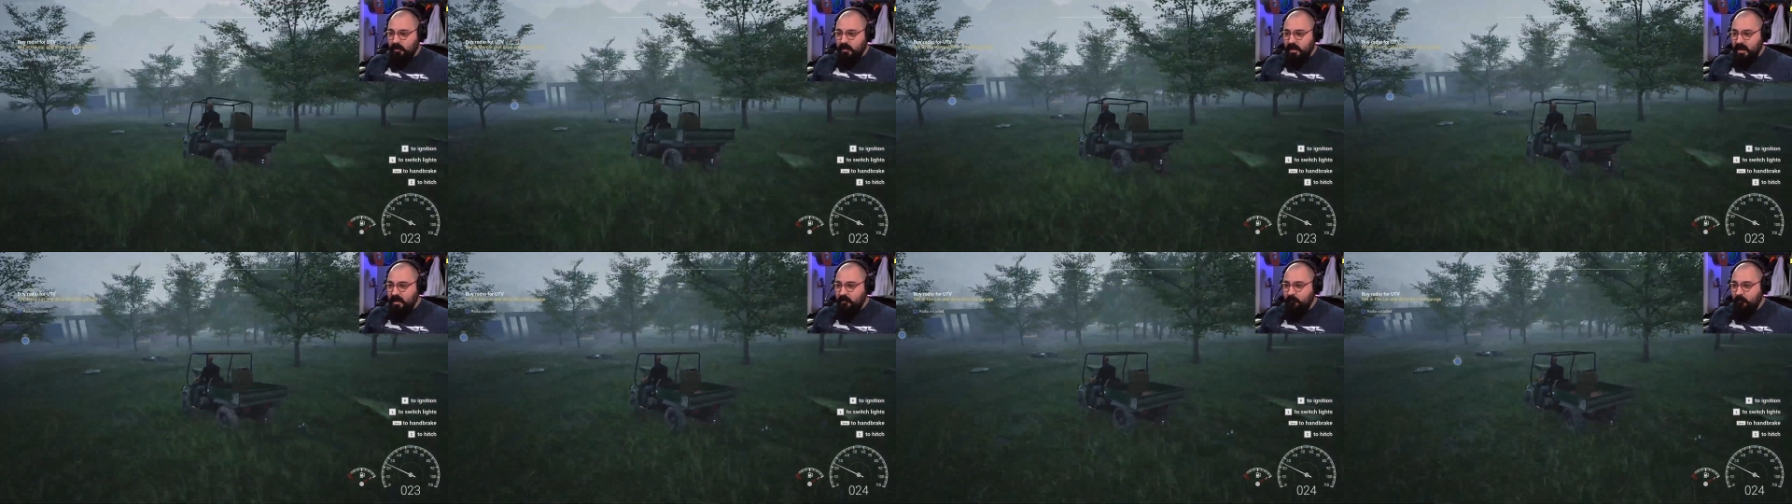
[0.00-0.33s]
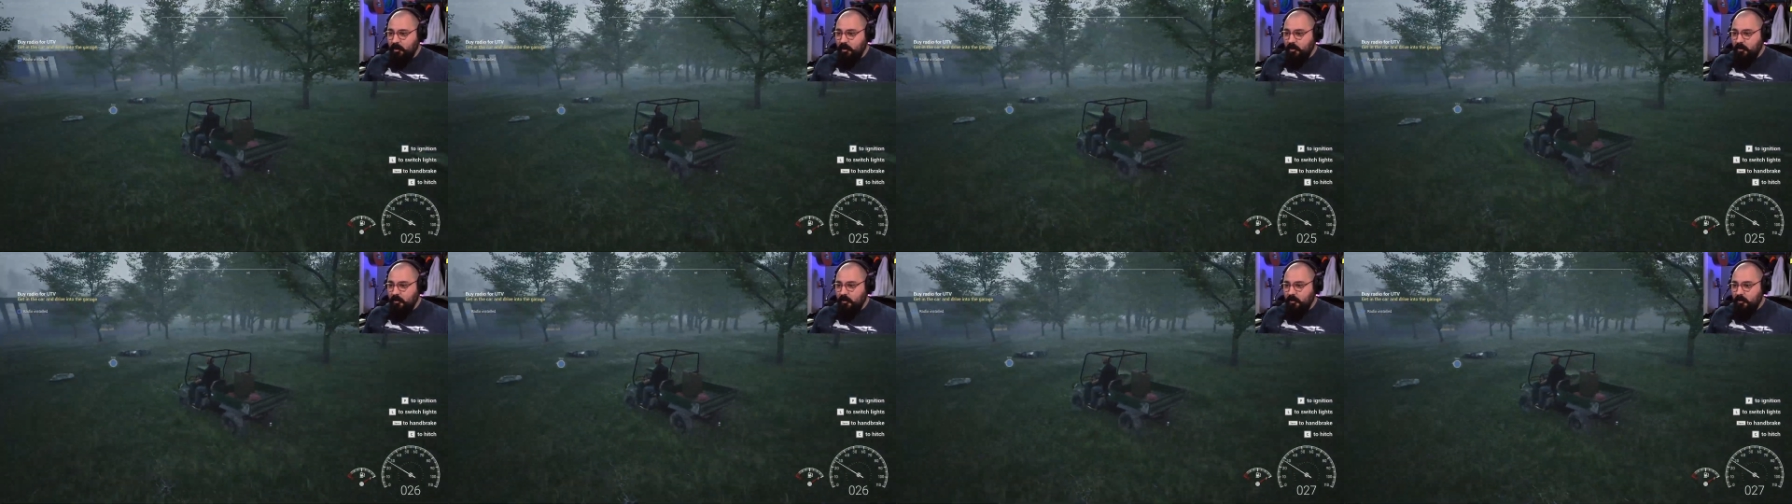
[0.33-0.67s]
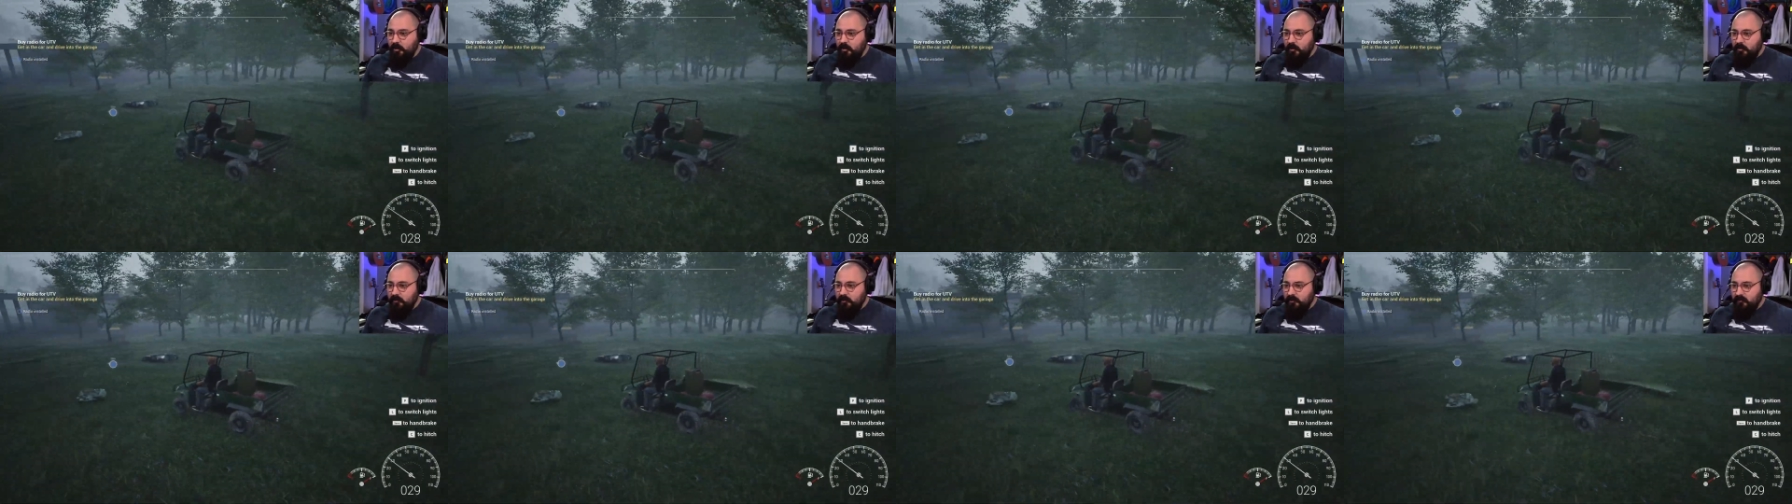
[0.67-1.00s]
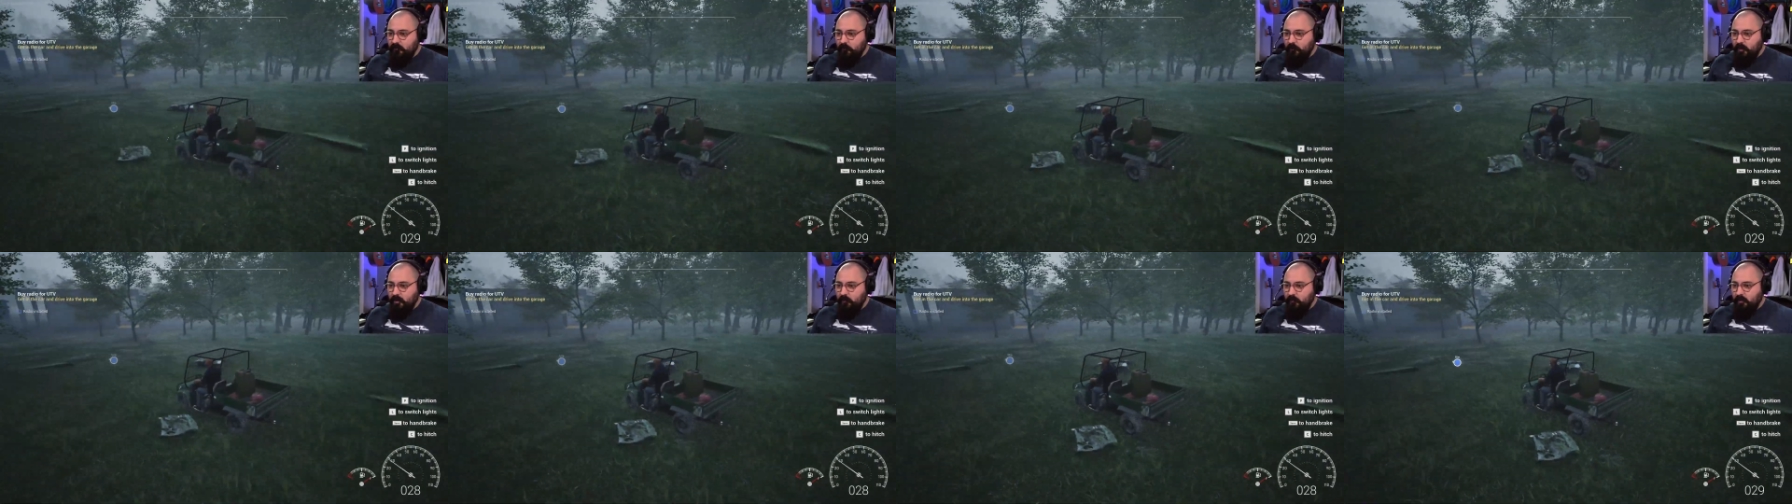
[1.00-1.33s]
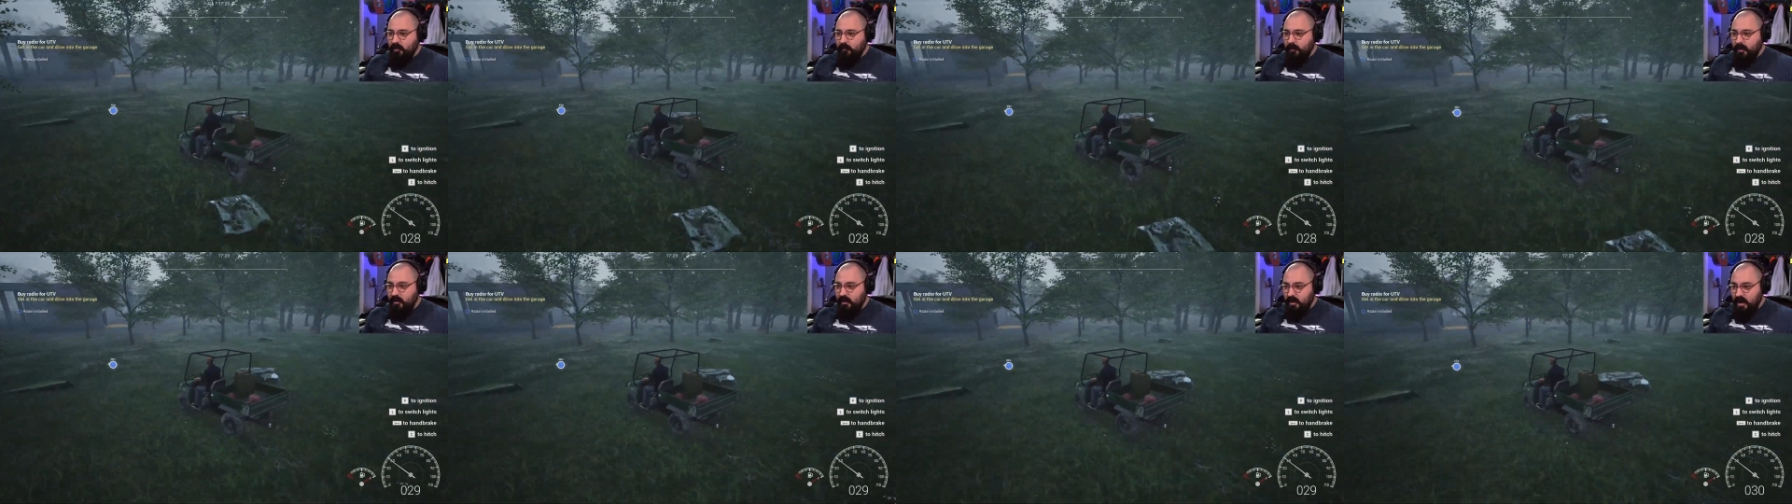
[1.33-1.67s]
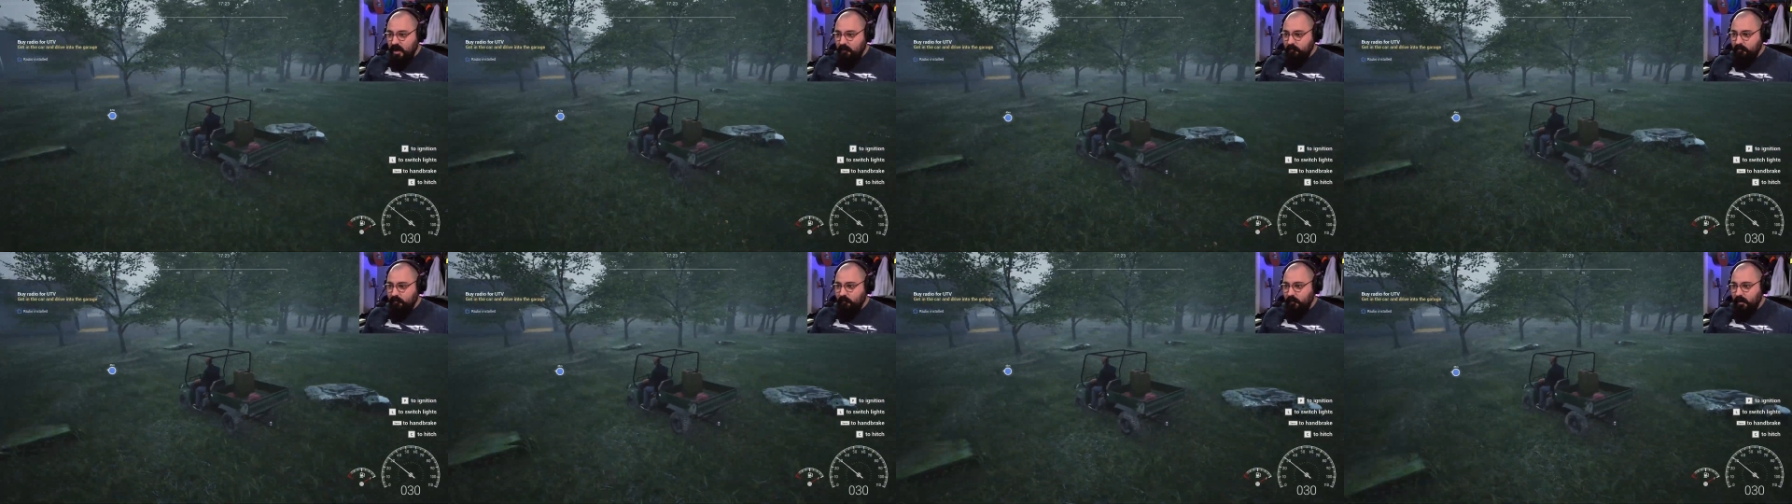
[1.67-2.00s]
gamer doesn't want to worry about
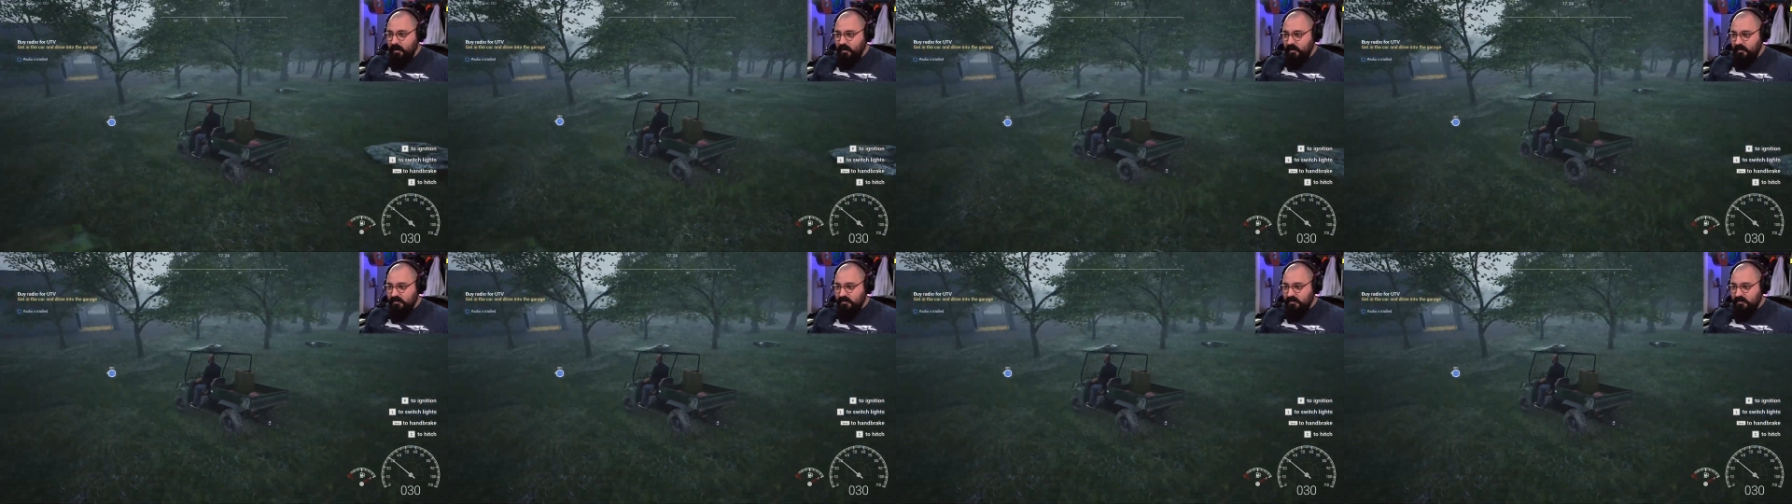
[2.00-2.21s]
copyright.